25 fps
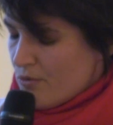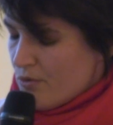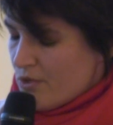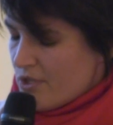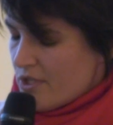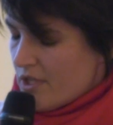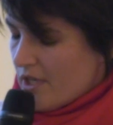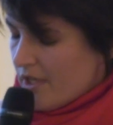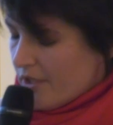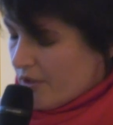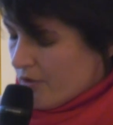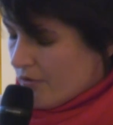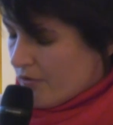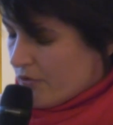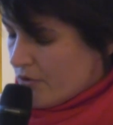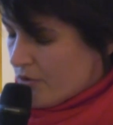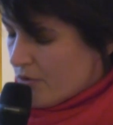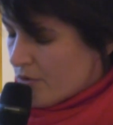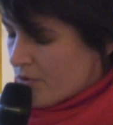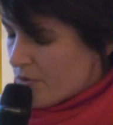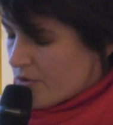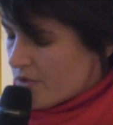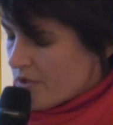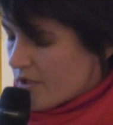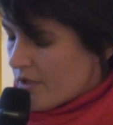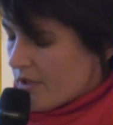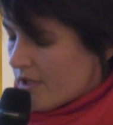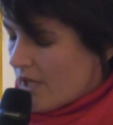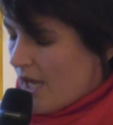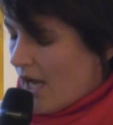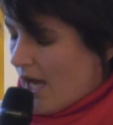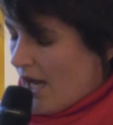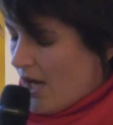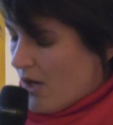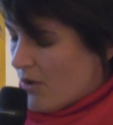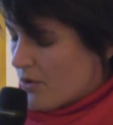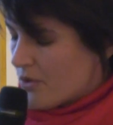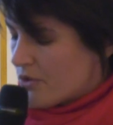share your views on
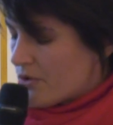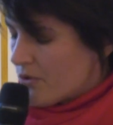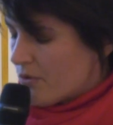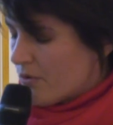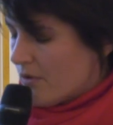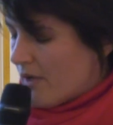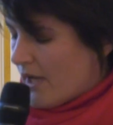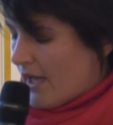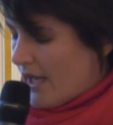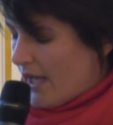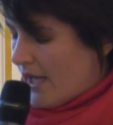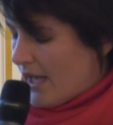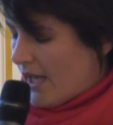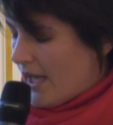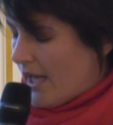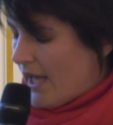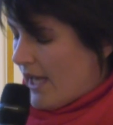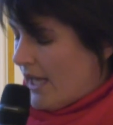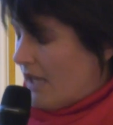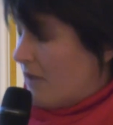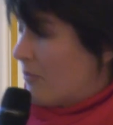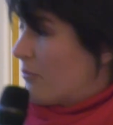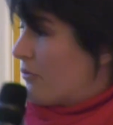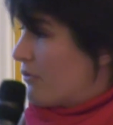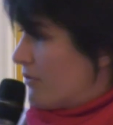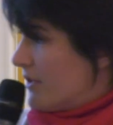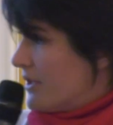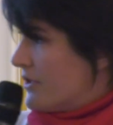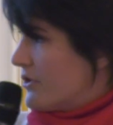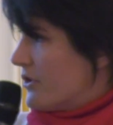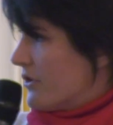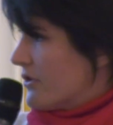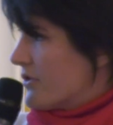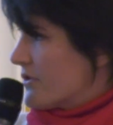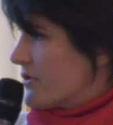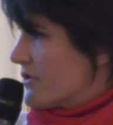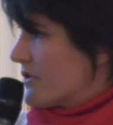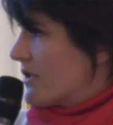how to help
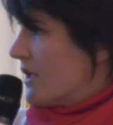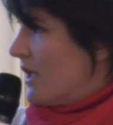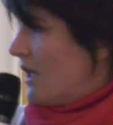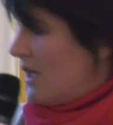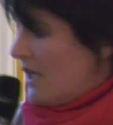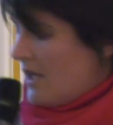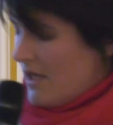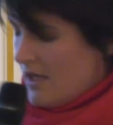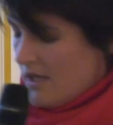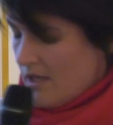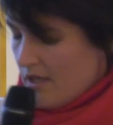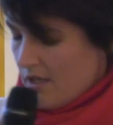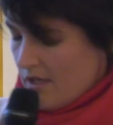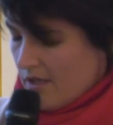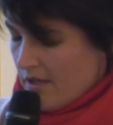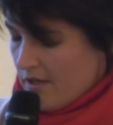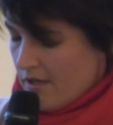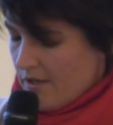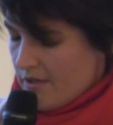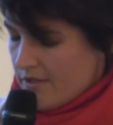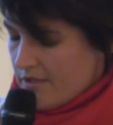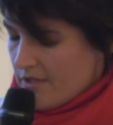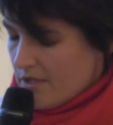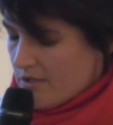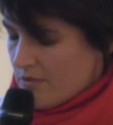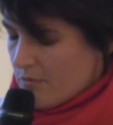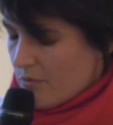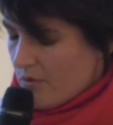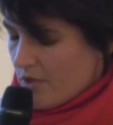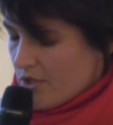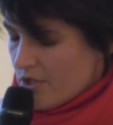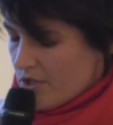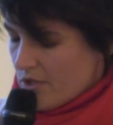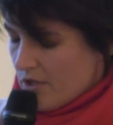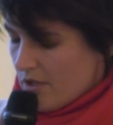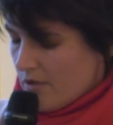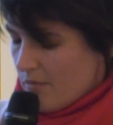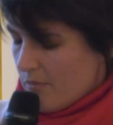reduce this
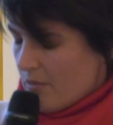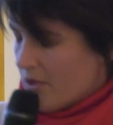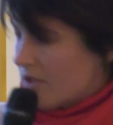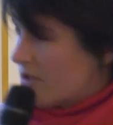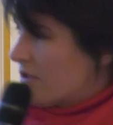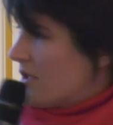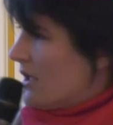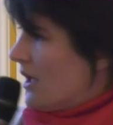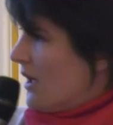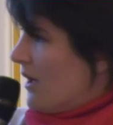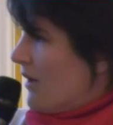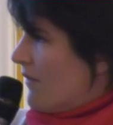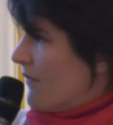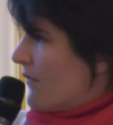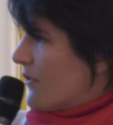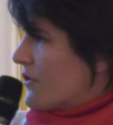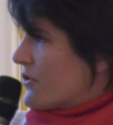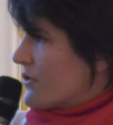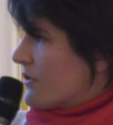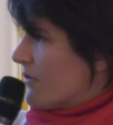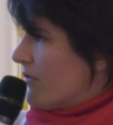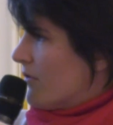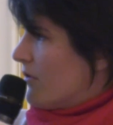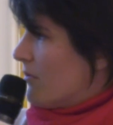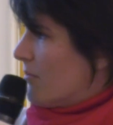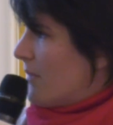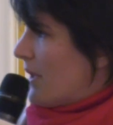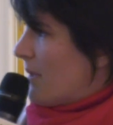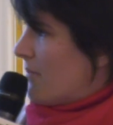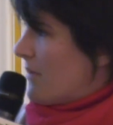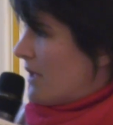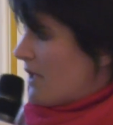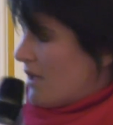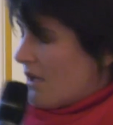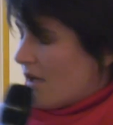pressure. But first of all, maybe